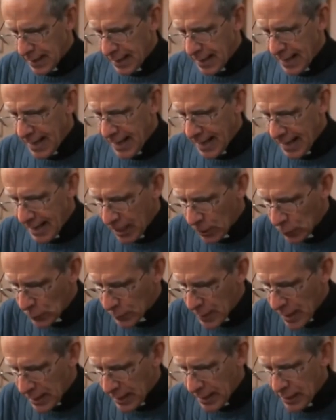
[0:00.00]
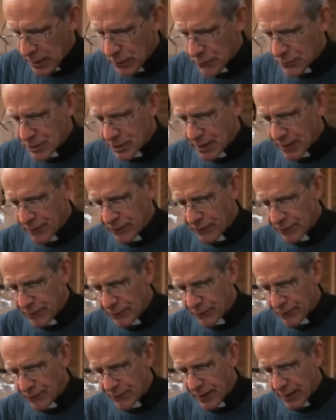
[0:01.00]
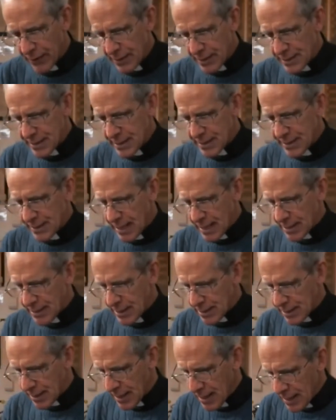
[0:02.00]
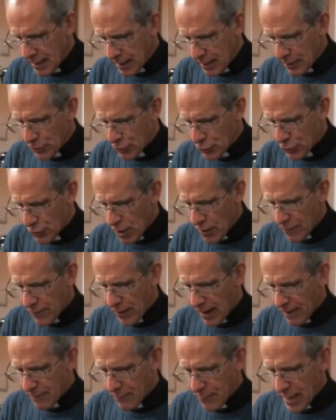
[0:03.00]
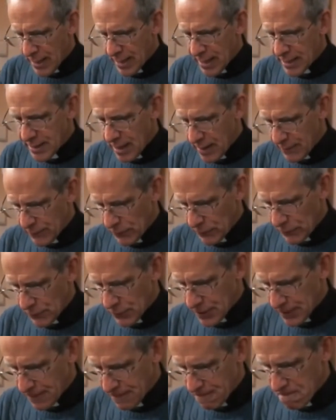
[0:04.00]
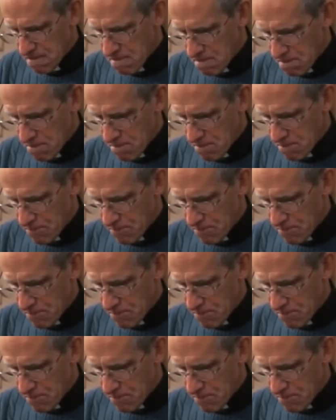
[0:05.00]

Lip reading: He healed many who suffered from various diseases and drove out many devils.